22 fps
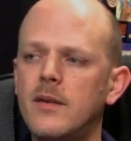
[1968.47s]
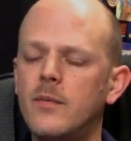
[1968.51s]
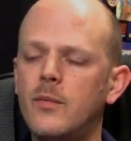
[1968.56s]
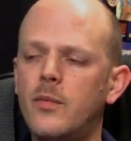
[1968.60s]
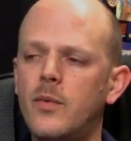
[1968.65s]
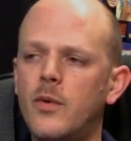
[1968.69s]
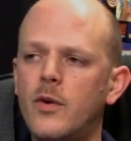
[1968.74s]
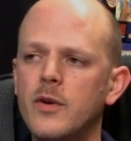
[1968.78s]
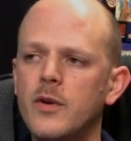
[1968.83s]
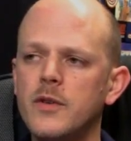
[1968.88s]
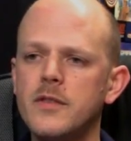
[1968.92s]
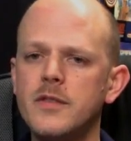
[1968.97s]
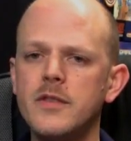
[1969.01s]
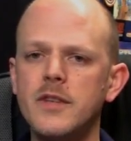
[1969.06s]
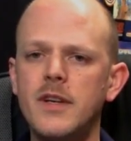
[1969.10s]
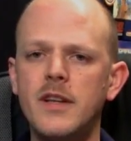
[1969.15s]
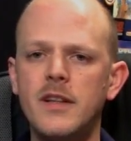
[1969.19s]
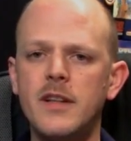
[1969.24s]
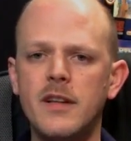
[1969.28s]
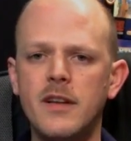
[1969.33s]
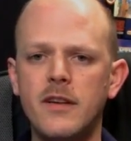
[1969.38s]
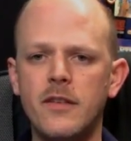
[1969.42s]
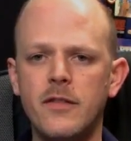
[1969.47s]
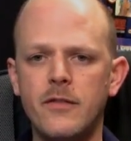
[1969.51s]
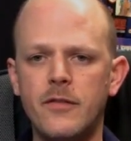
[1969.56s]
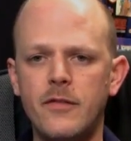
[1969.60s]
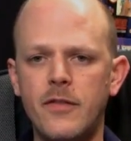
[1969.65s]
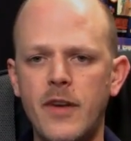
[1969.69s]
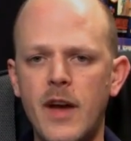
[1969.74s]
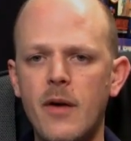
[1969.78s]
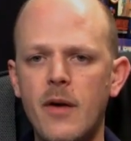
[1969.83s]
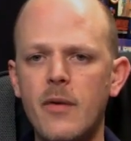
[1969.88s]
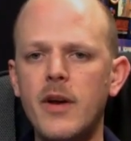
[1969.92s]
was in a
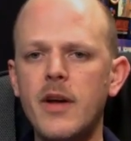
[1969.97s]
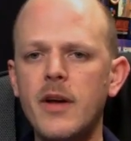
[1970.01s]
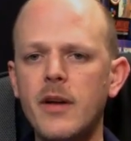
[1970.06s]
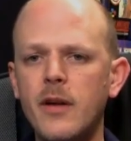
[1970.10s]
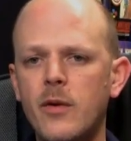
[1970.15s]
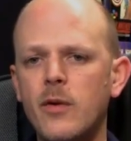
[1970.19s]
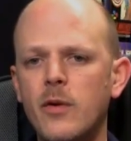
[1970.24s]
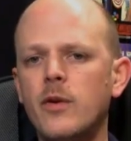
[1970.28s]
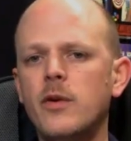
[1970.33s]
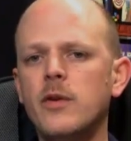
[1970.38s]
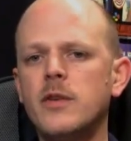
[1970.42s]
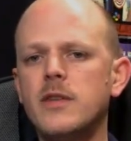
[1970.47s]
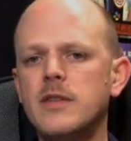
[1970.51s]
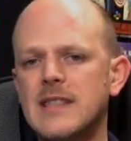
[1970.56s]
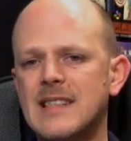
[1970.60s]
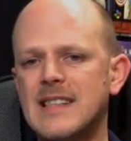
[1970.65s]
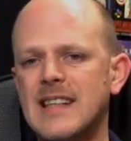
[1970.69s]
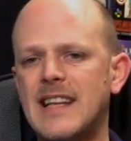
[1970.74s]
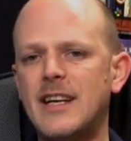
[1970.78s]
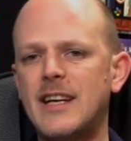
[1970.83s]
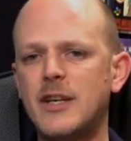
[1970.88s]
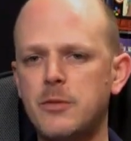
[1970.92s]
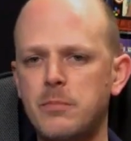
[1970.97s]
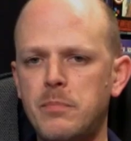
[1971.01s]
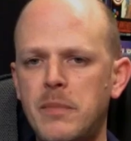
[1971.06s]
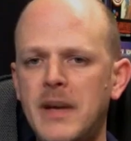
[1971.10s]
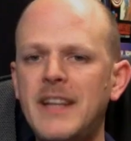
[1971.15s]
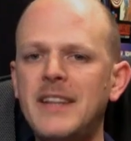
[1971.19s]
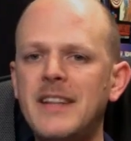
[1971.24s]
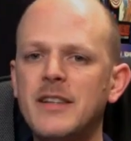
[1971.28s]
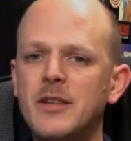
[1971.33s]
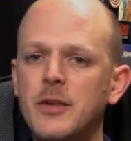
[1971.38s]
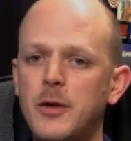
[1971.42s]
very good /
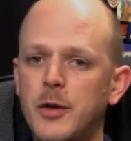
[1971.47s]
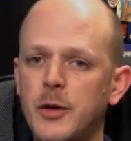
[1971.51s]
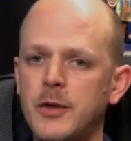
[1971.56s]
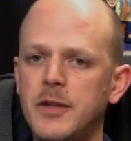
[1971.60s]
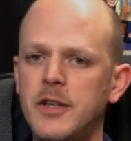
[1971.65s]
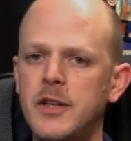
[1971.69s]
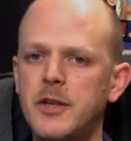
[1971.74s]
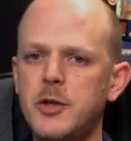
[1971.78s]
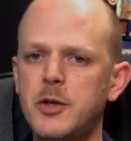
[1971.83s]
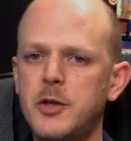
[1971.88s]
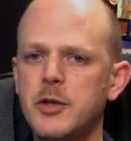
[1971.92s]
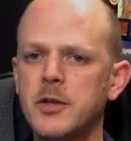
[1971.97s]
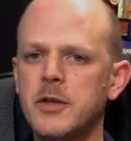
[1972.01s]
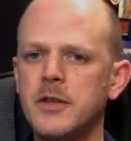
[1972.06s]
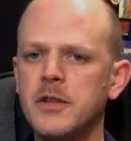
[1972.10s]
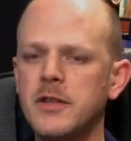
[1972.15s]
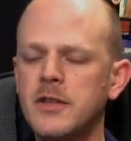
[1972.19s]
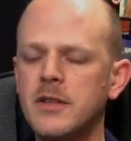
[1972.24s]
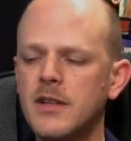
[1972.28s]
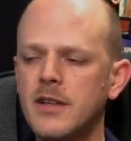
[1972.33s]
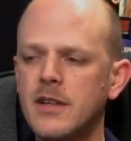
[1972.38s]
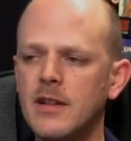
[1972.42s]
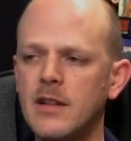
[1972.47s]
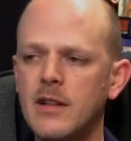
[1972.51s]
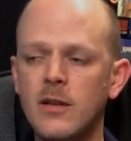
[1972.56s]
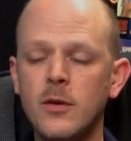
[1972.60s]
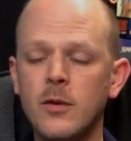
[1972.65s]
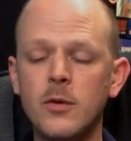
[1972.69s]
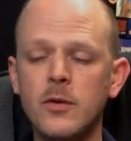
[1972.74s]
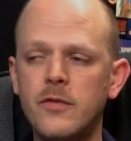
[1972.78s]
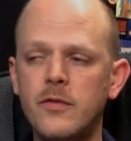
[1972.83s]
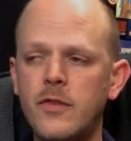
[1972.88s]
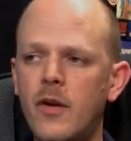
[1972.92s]
mint condition,
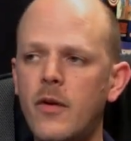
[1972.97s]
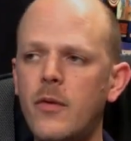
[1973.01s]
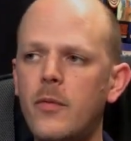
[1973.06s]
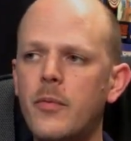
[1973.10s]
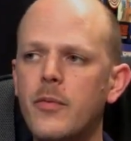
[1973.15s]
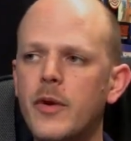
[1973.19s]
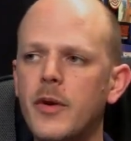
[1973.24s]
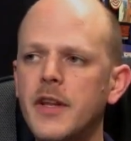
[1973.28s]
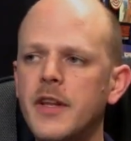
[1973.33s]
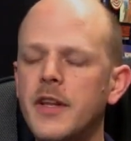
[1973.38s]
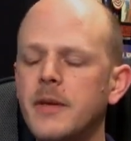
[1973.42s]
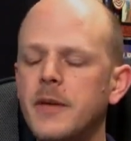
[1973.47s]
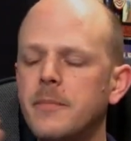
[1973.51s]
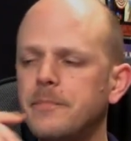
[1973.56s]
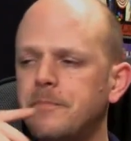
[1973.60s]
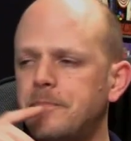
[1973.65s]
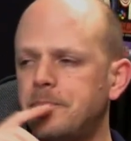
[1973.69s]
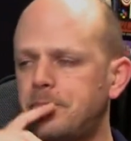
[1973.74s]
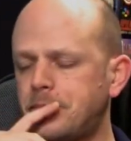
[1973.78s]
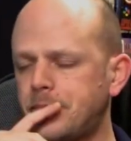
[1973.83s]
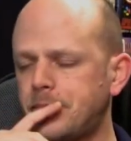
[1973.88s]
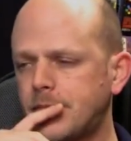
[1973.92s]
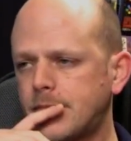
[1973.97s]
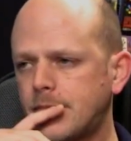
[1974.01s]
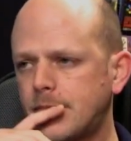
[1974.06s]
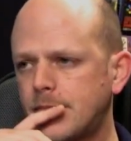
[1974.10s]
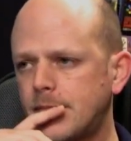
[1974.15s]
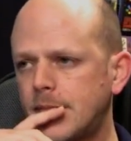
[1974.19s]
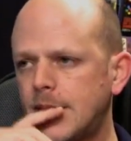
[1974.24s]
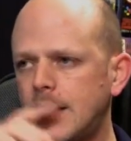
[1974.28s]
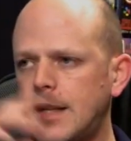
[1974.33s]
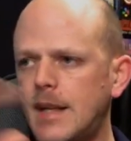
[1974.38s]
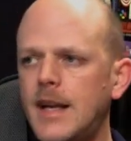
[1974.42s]
looked very pretty.
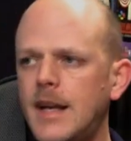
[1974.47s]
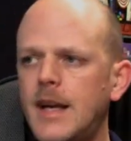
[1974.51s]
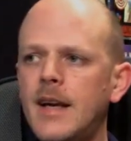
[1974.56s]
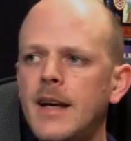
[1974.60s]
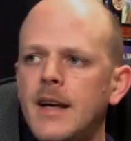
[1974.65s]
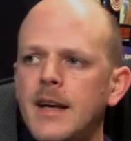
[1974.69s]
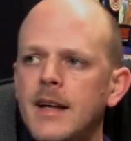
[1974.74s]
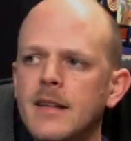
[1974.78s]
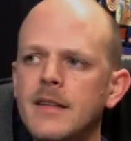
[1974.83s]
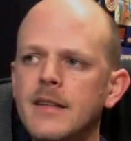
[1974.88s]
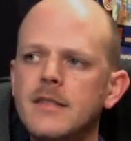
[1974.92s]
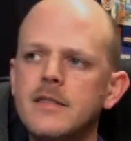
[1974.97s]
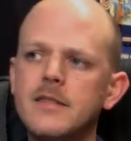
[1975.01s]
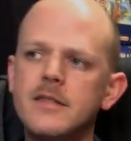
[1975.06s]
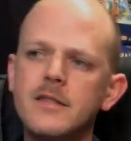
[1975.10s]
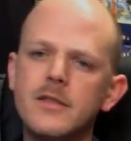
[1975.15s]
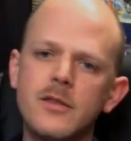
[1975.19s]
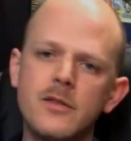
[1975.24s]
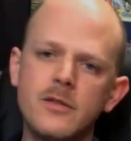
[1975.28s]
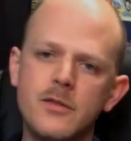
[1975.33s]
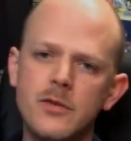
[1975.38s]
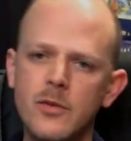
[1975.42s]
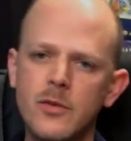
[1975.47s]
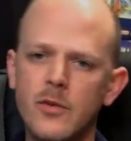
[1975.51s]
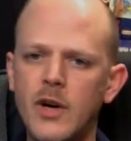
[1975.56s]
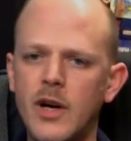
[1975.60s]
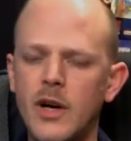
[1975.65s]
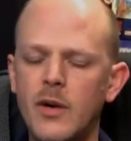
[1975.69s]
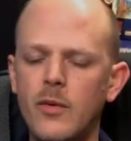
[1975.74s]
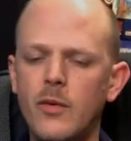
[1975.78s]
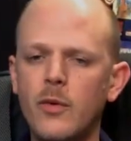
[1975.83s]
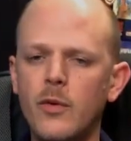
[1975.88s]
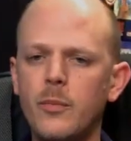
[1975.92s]
And so
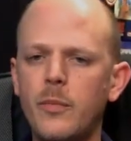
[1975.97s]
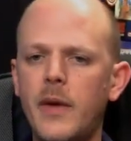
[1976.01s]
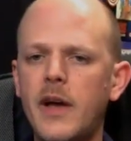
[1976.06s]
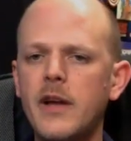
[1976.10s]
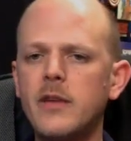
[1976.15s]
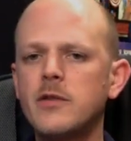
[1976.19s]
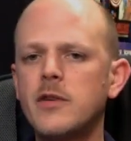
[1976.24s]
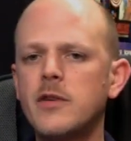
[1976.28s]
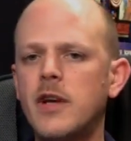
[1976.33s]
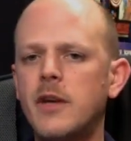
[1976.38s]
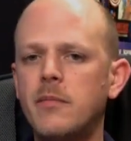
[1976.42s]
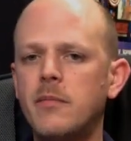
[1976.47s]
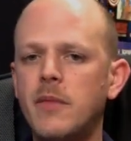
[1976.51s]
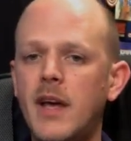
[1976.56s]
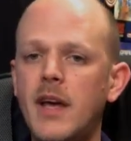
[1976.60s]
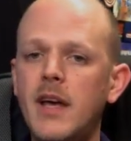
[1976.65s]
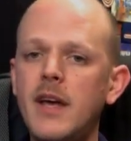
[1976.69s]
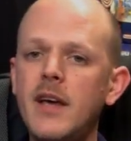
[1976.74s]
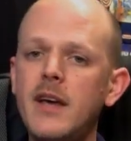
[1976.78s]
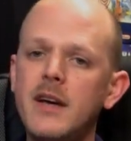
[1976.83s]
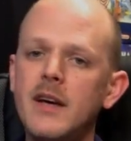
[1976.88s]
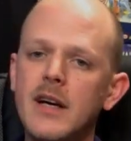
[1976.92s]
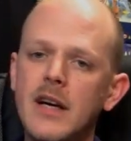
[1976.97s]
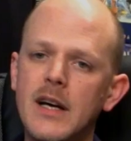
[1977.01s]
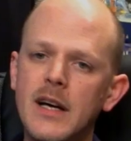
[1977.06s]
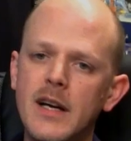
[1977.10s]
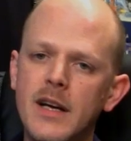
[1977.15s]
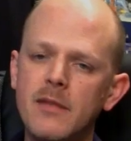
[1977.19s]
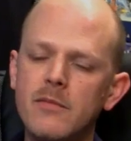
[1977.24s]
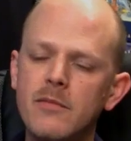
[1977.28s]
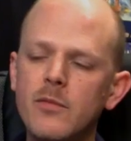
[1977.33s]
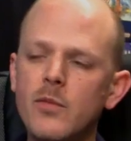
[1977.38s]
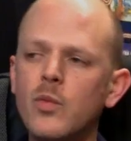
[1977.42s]
I wrote back to him, hey,
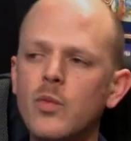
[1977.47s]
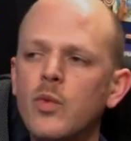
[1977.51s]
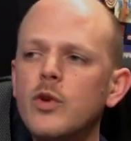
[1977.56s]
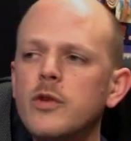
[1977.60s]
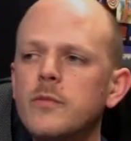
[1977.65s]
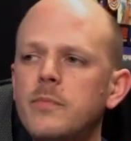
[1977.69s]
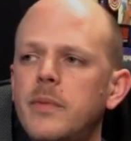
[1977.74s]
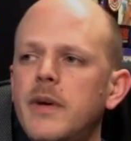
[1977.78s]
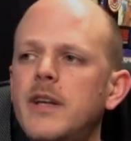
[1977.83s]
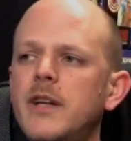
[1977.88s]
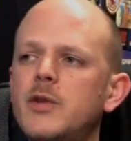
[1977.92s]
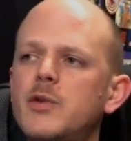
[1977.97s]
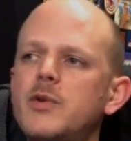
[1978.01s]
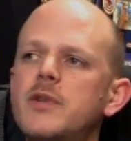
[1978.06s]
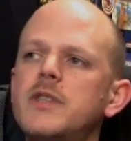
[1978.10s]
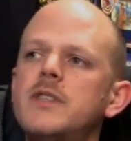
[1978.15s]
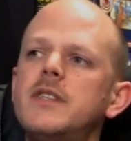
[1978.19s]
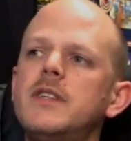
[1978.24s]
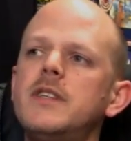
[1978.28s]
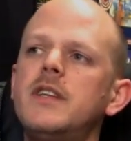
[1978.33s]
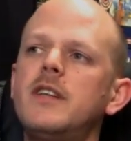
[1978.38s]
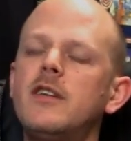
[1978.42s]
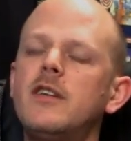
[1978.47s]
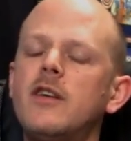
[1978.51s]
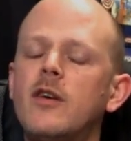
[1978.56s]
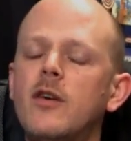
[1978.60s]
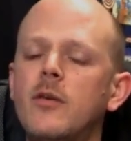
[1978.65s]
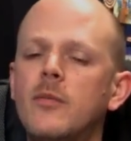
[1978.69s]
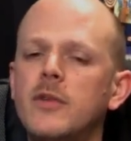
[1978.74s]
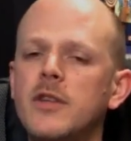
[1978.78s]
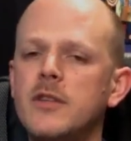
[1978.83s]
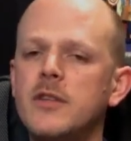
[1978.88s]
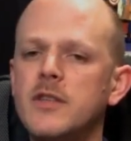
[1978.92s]
I would be interested in the
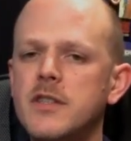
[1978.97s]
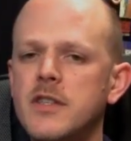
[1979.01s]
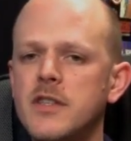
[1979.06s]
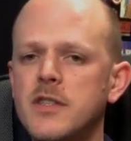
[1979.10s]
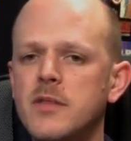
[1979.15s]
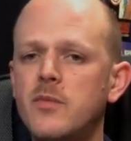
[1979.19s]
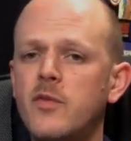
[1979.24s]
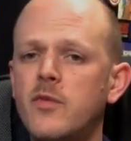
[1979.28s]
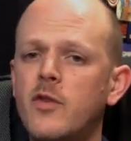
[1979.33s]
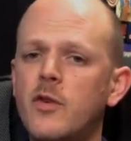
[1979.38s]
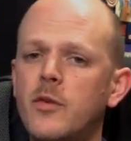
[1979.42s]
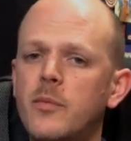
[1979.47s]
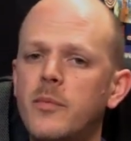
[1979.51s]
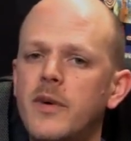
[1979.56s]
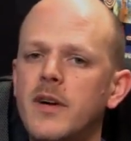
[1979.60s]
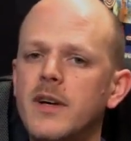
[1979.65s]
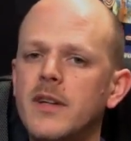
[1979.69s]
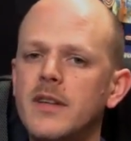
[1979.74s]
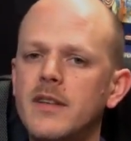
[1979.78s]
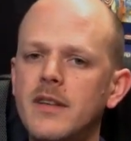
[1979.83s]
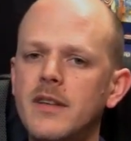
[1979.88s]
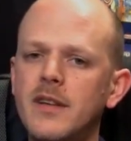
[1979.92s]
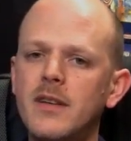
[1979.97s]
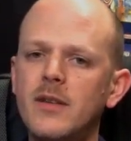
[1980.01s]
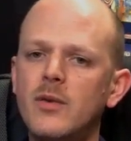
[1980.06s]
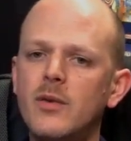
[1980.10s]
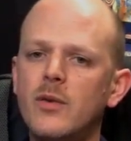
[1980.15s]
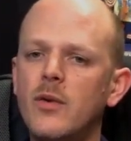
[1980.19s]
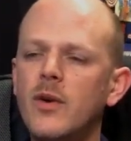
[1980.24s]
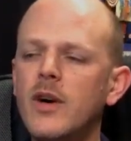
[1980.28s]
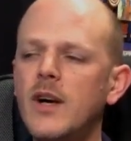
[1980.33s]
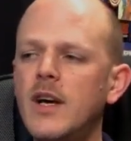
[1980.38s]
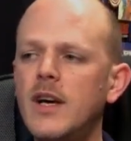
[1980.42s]
Commodore 64, but you
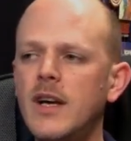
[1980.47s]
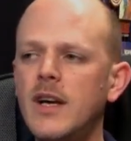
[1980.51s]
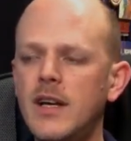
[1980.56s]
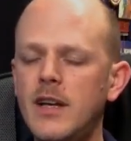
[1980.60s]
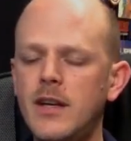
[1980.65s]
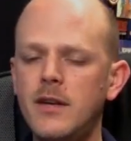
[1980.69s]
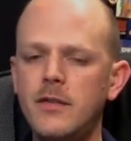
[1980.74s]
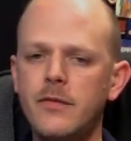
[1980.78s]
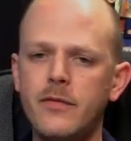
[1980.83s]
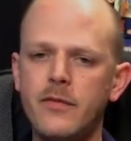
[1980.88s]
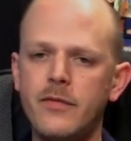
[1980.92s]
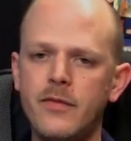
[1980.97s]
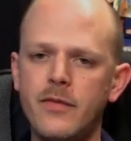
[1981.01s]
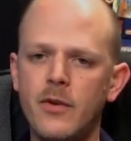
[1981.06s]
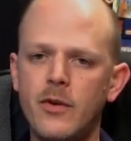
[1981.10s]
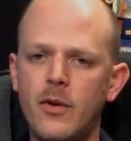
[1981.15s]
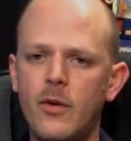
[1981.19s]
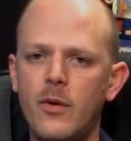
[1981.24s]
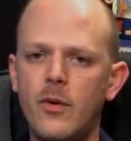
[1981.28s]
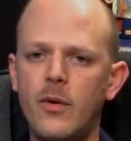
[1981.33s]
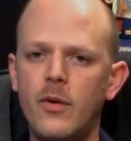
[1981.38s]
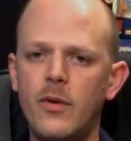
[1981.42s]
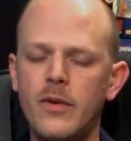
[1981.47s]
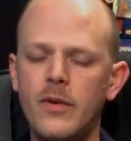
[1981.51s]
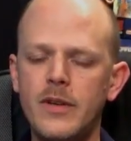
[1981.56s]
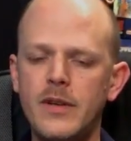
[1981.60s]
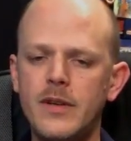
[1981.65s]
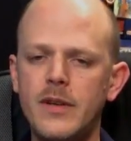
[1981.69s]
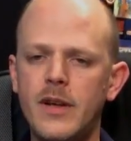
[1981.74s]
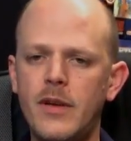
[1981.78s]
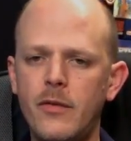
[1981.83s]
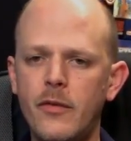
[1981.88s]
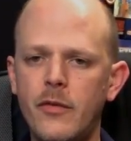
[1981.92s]
know, if
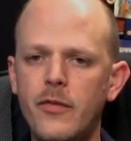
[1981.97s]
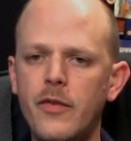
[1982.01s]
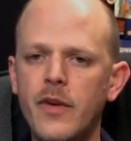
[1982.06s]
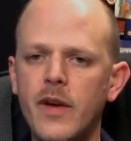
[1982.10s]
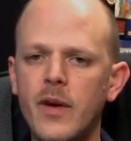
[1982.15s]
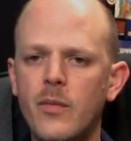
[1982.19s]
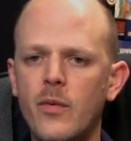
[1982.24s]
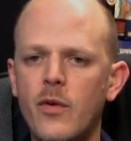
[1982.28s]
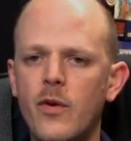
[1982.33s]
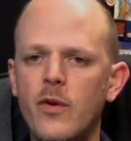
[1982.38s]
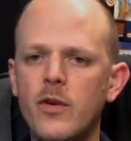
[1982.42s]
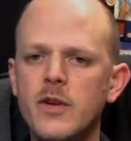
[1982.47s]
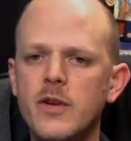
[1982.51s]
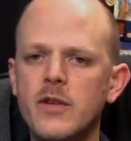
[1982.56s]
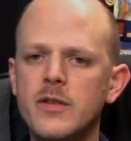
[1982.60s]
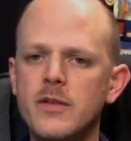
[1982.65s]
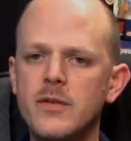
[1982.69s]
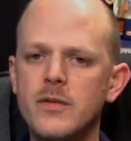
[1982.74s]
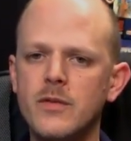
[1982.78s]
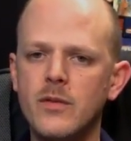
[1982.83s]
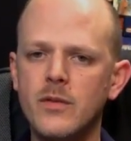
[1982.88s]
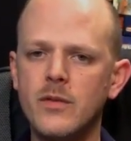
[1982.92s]
everything works,